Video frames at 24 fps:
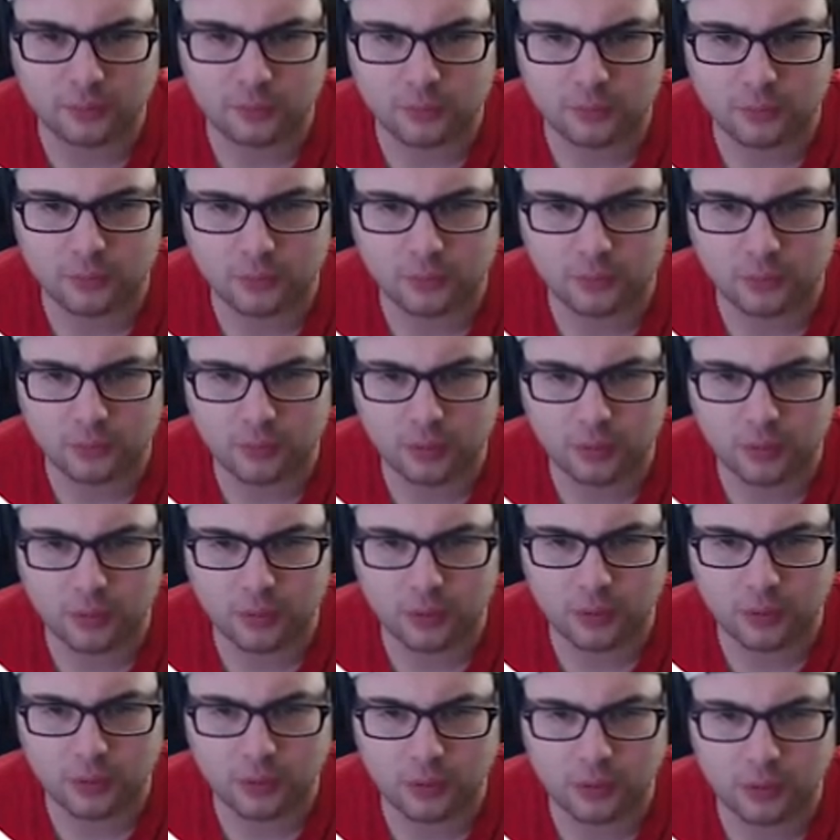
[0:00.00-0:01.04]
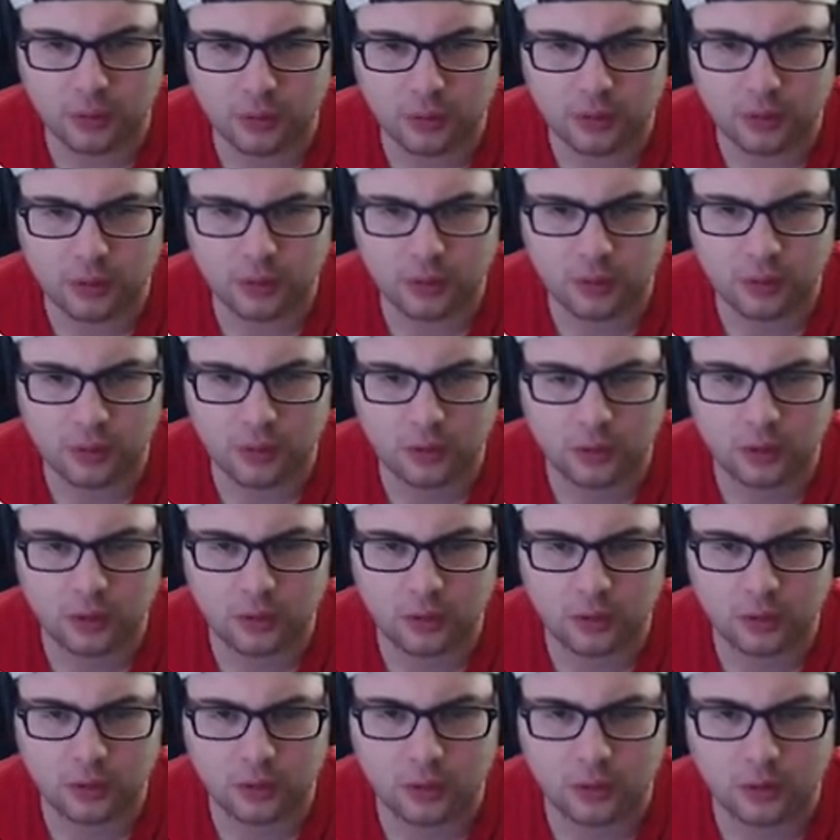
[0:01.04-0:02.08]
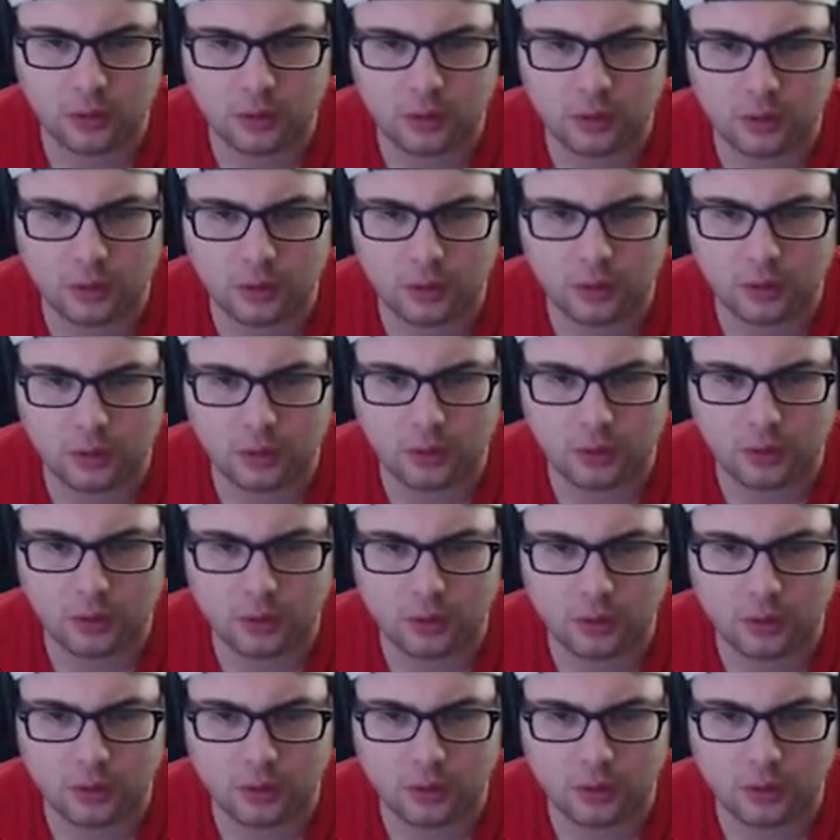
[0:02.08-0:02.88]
No one is speaking in this clip.